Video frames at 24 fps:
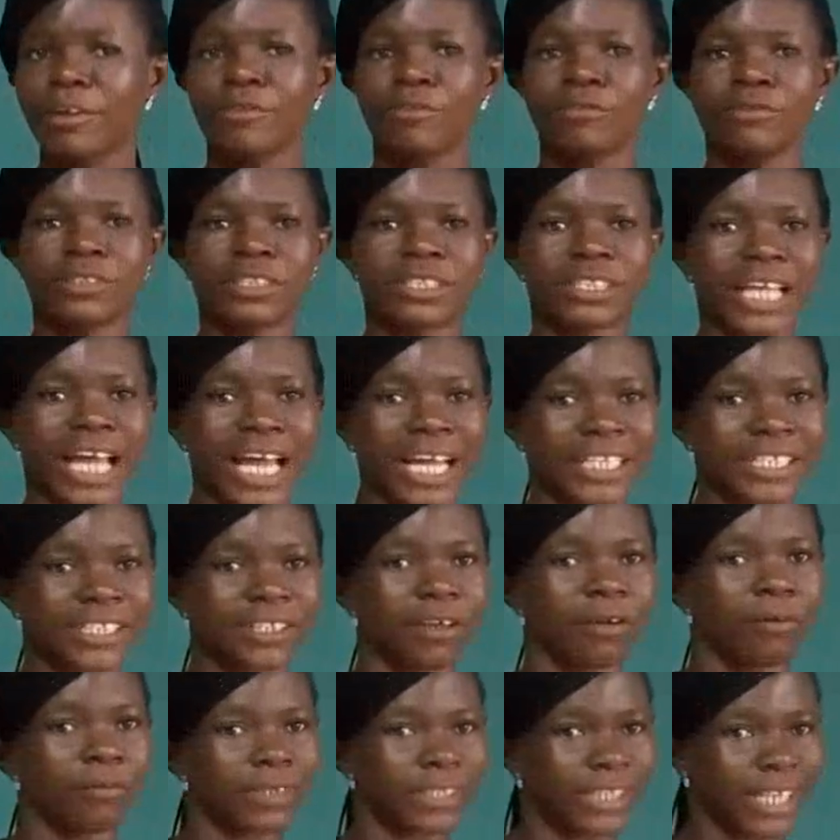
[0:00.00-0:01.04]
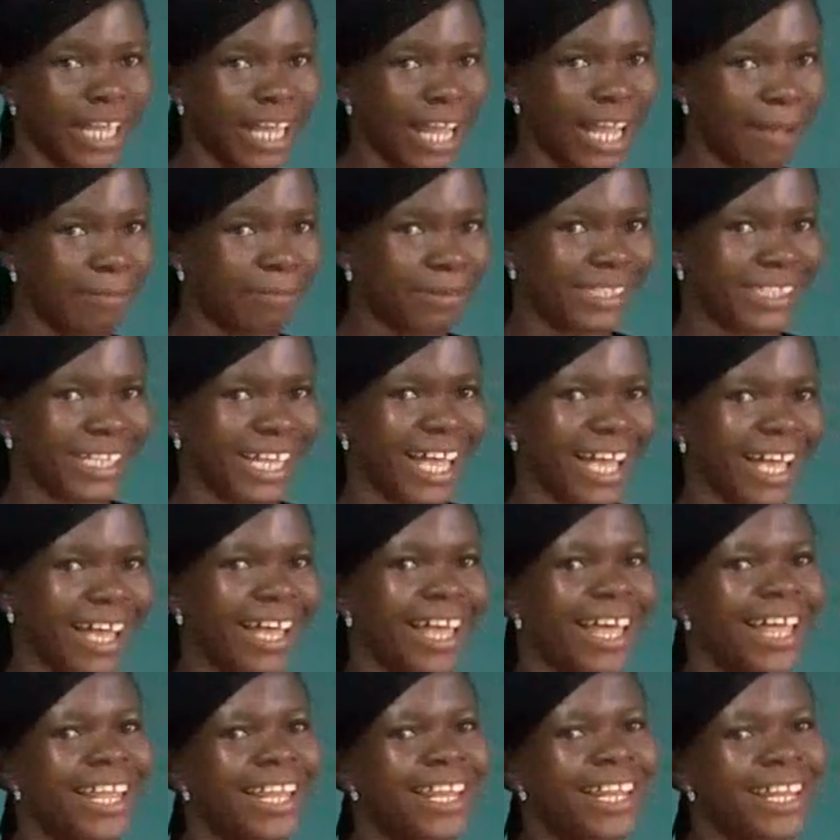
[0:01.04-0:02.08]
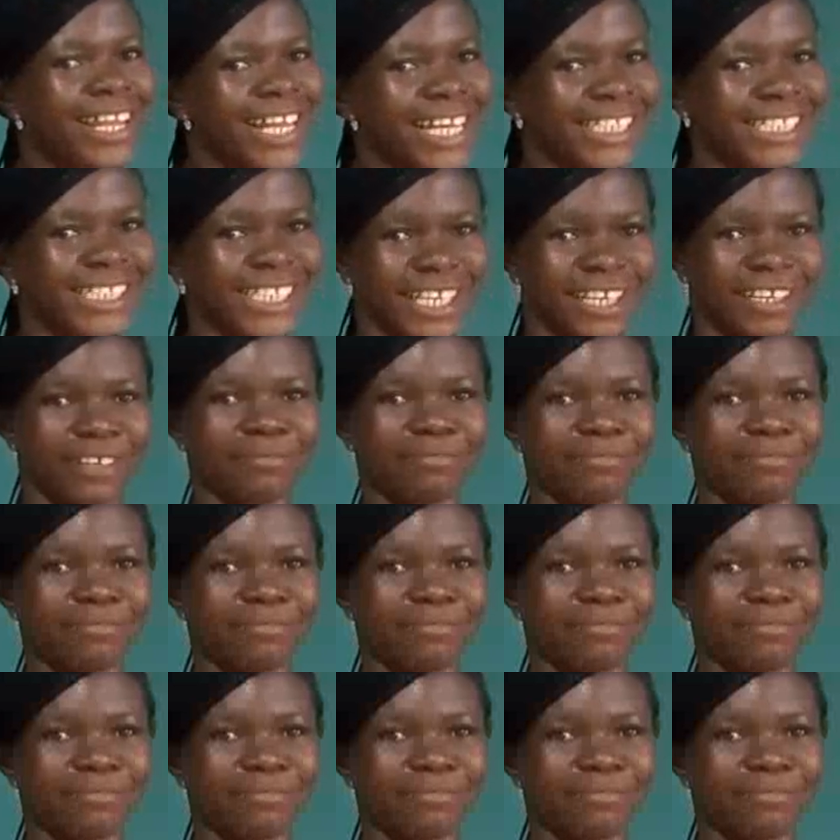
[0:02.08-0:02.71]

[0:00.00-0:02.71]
you start with a capital letter.